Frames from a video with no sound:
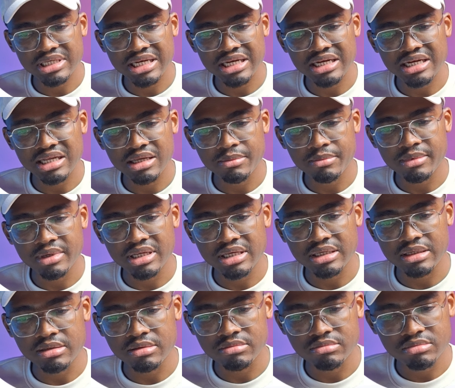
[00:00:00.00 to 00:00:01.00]
LLM,
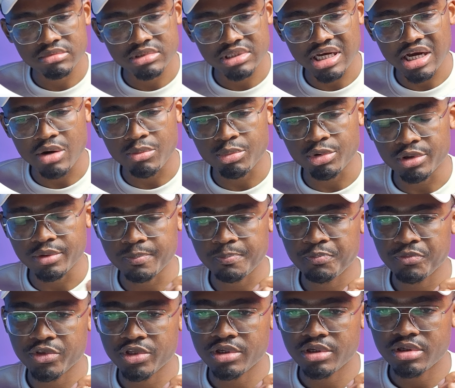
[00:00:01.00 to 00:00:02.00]
and the output.
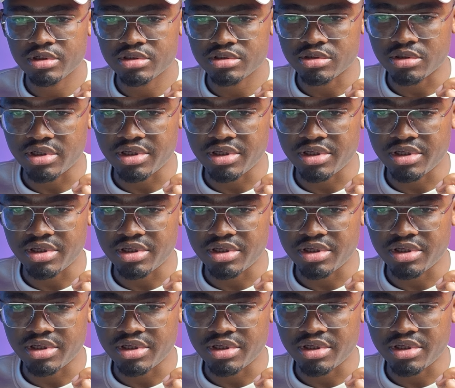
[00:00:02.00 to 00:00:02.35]
So